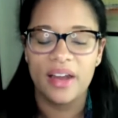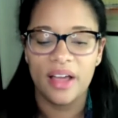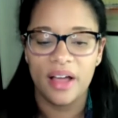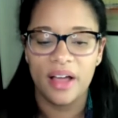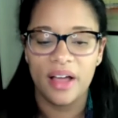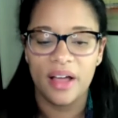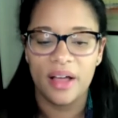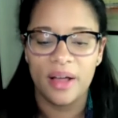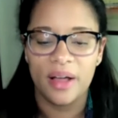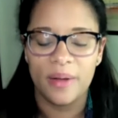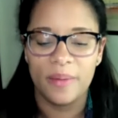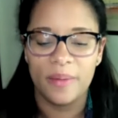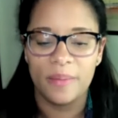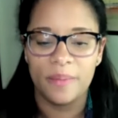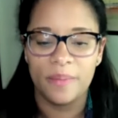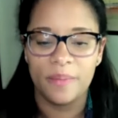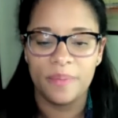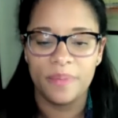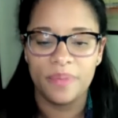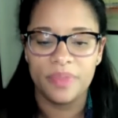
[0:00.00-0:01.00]

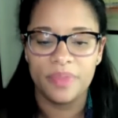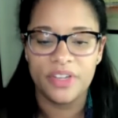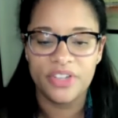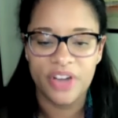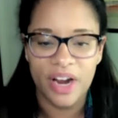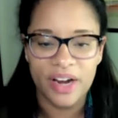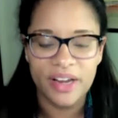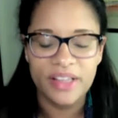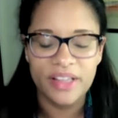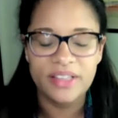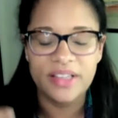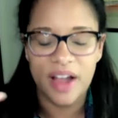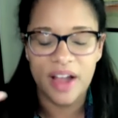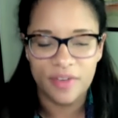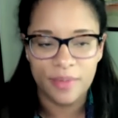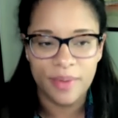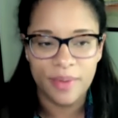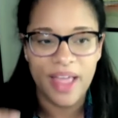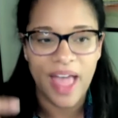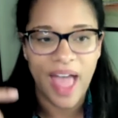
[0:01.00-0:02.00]
um, the Chinese
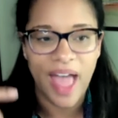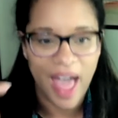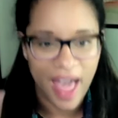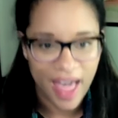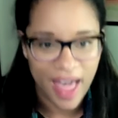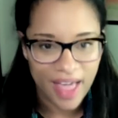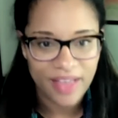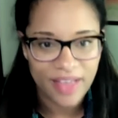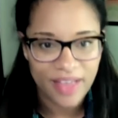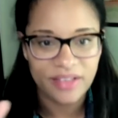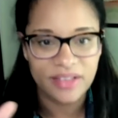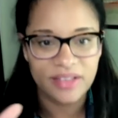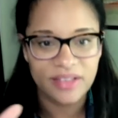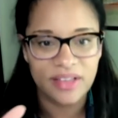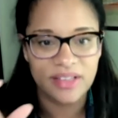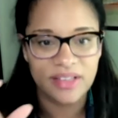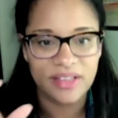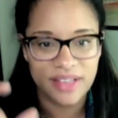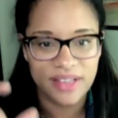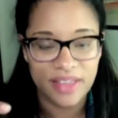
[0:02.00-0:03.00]
government has
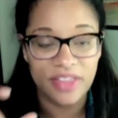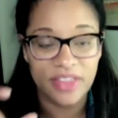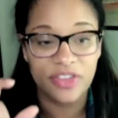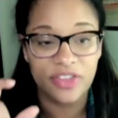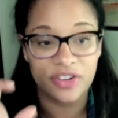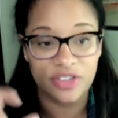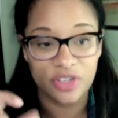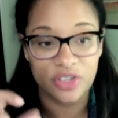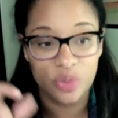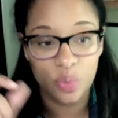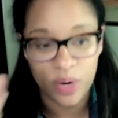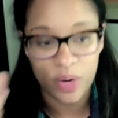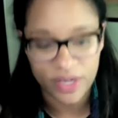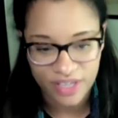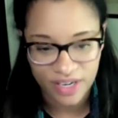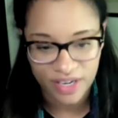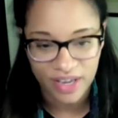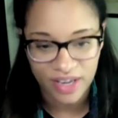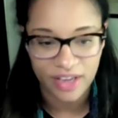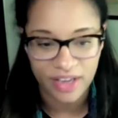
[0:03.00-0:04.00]
said that they're
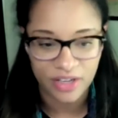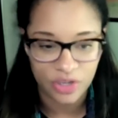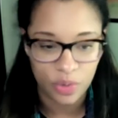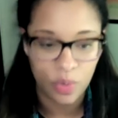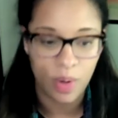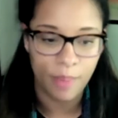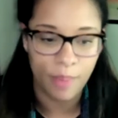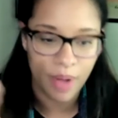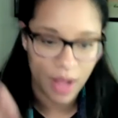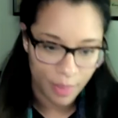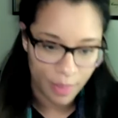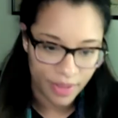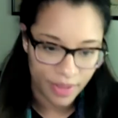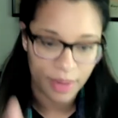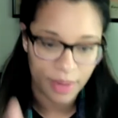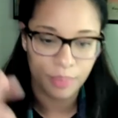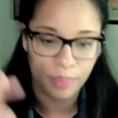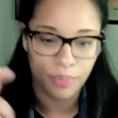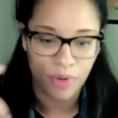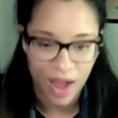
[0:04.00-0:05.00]
switching into a
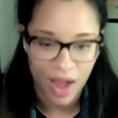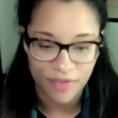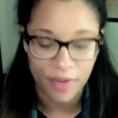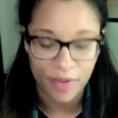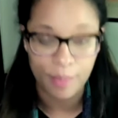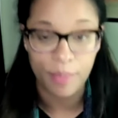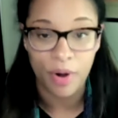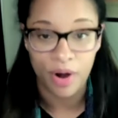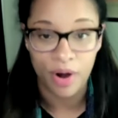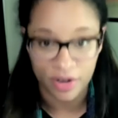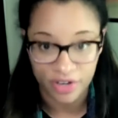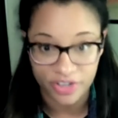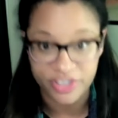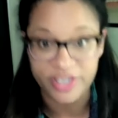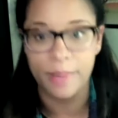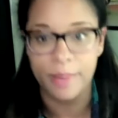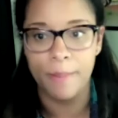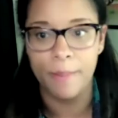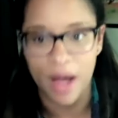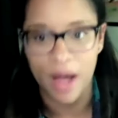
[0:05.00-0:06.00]
public private
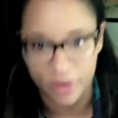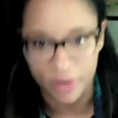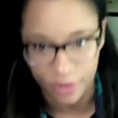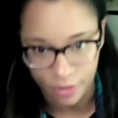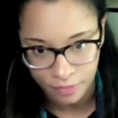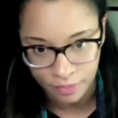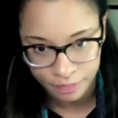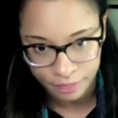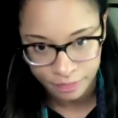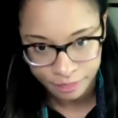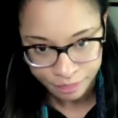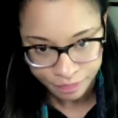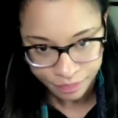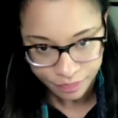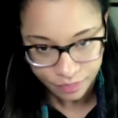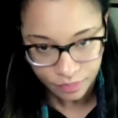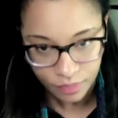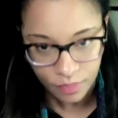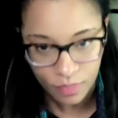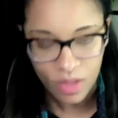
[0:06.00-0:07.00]
partnership model.
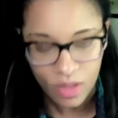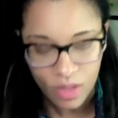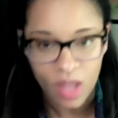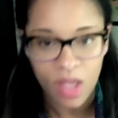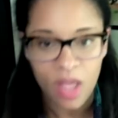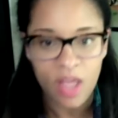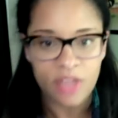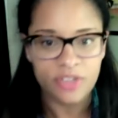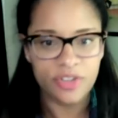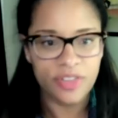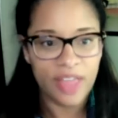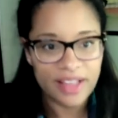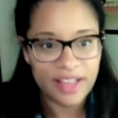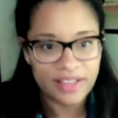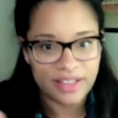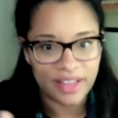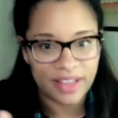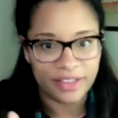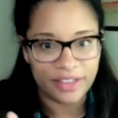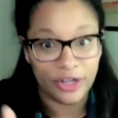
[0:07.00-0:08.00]
So that's
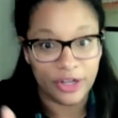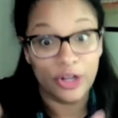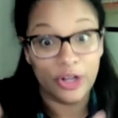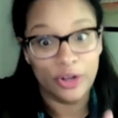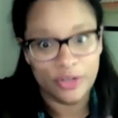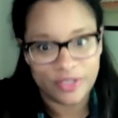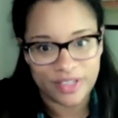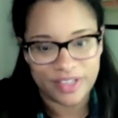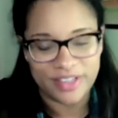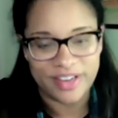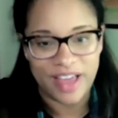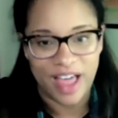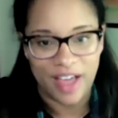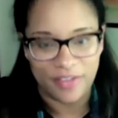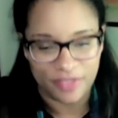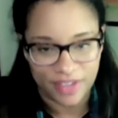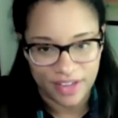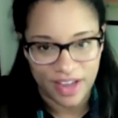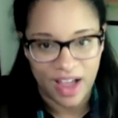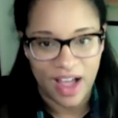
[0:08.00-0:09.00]
like the closest to
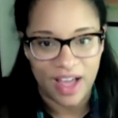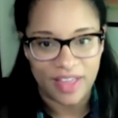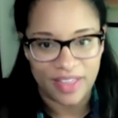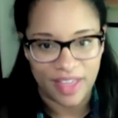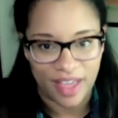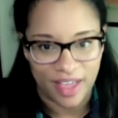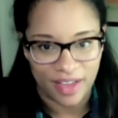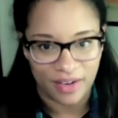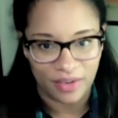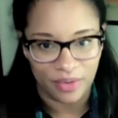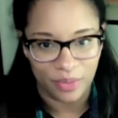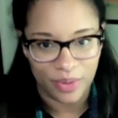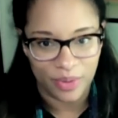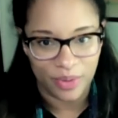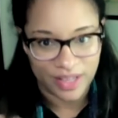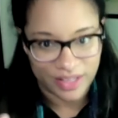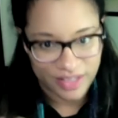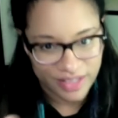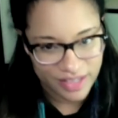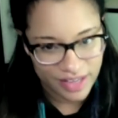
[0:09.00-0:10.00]
FDI that we
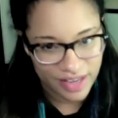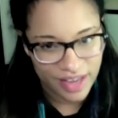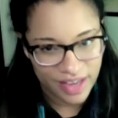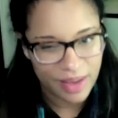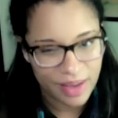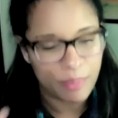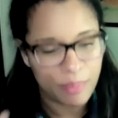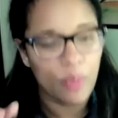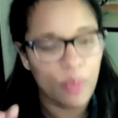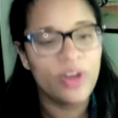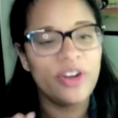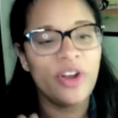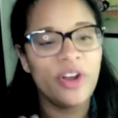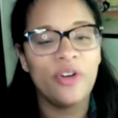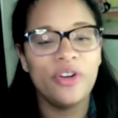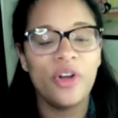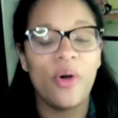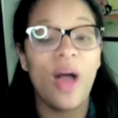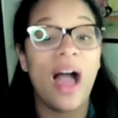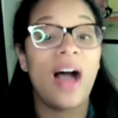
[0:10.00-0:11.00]
can see, but we don't
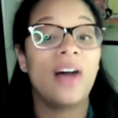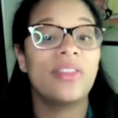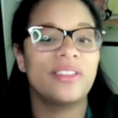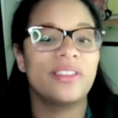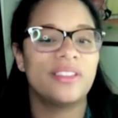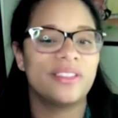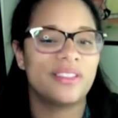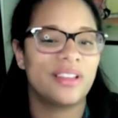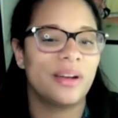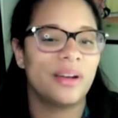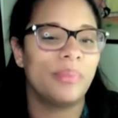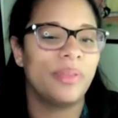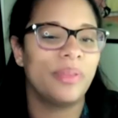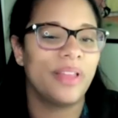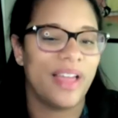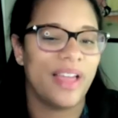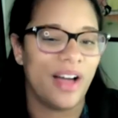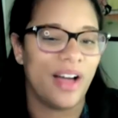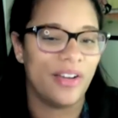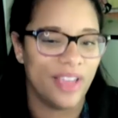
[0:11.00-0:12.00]
know how this is going to
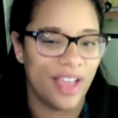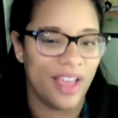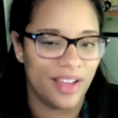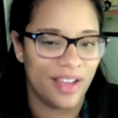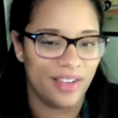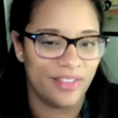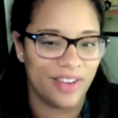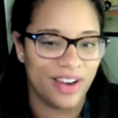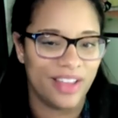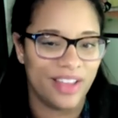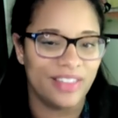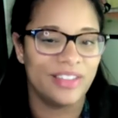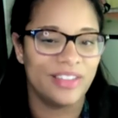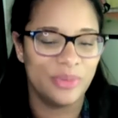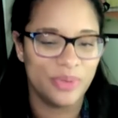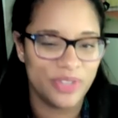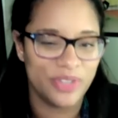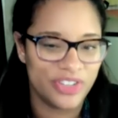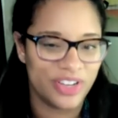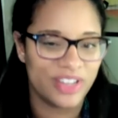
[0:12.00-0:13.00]
play out yet, right? This
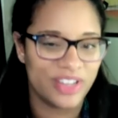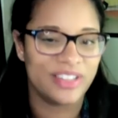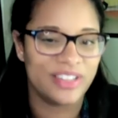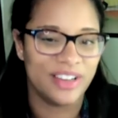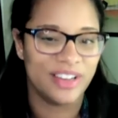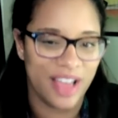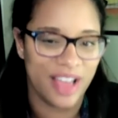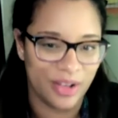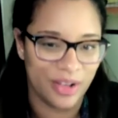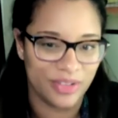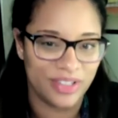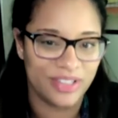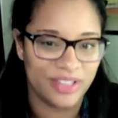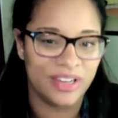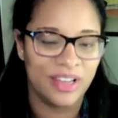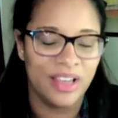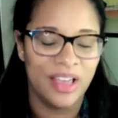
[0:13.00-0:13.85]
was just announced